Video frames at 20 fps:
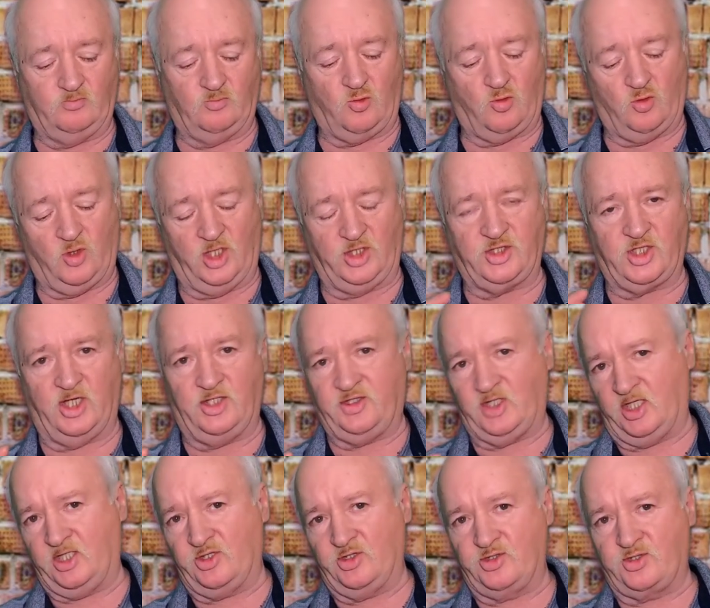which I
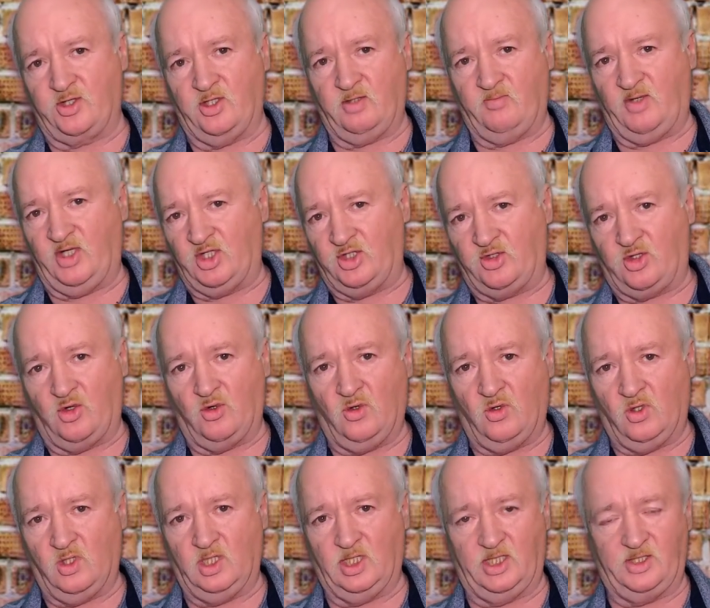think is going to be
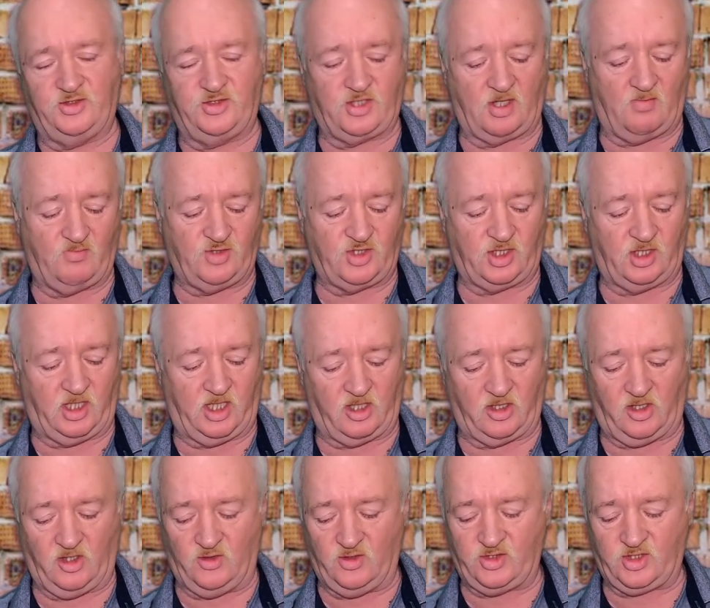cool in some
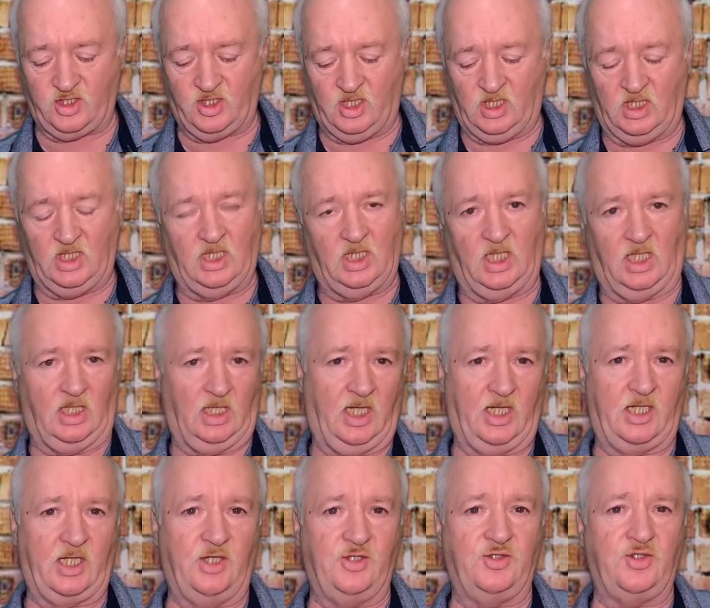scenarios. And
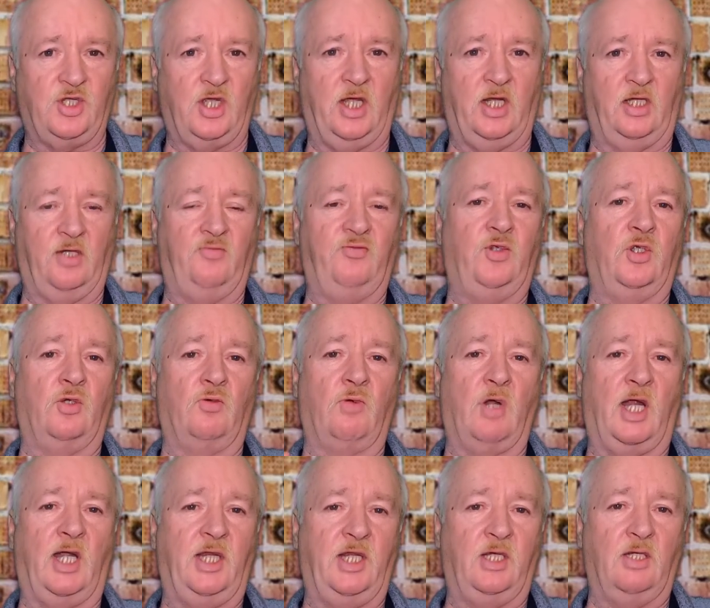like I said, if you're
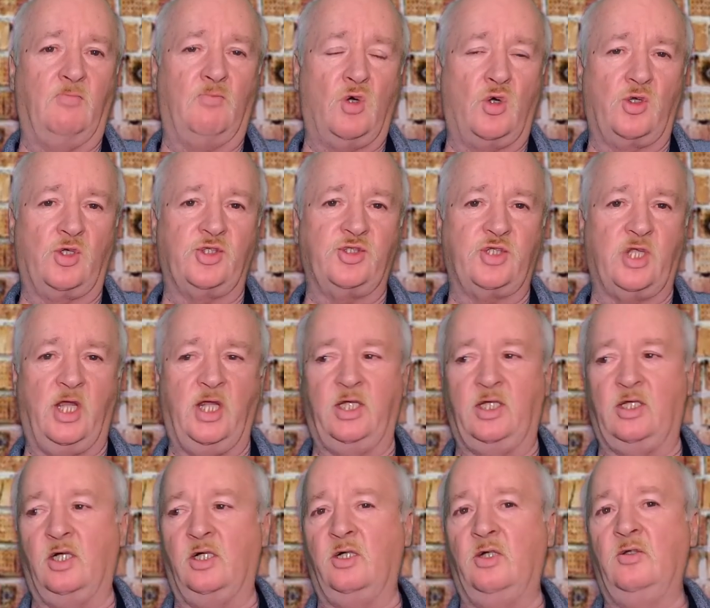riding a
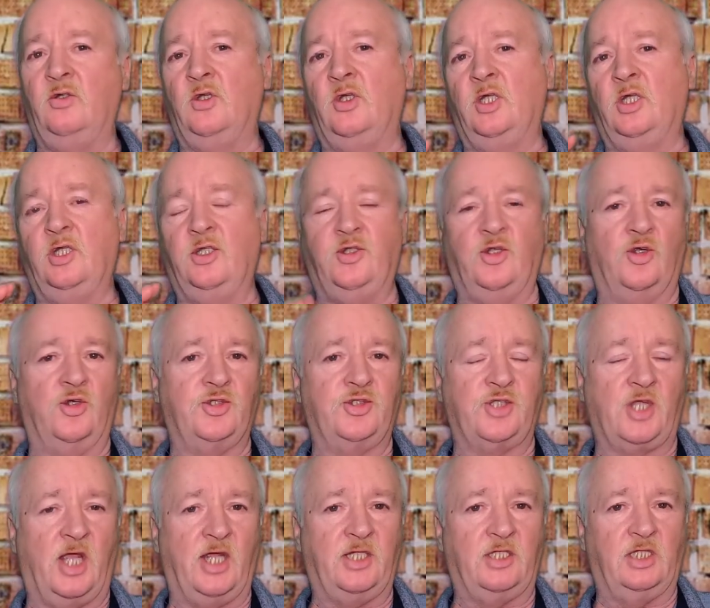motorcycle, you're
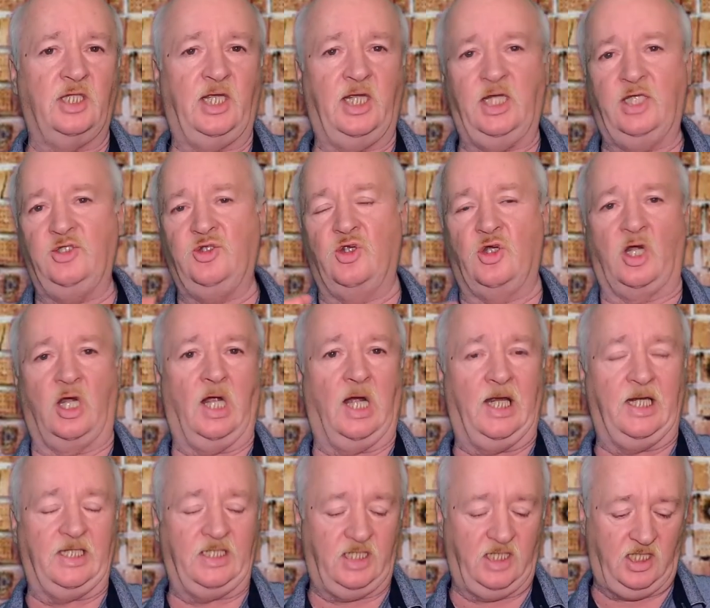cycling, you're
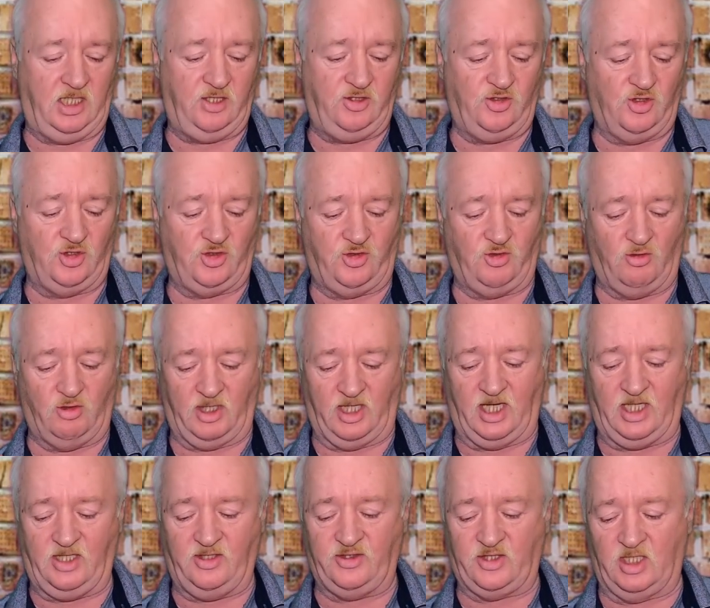hiking, you're doing
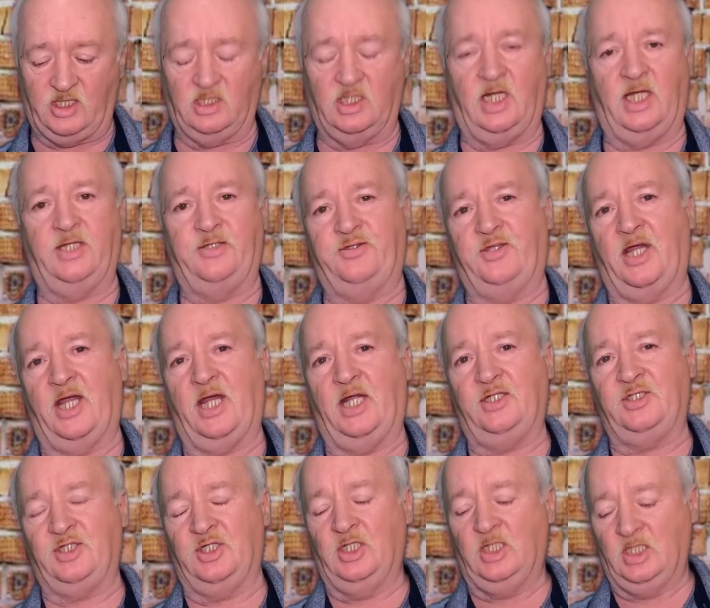anything like that,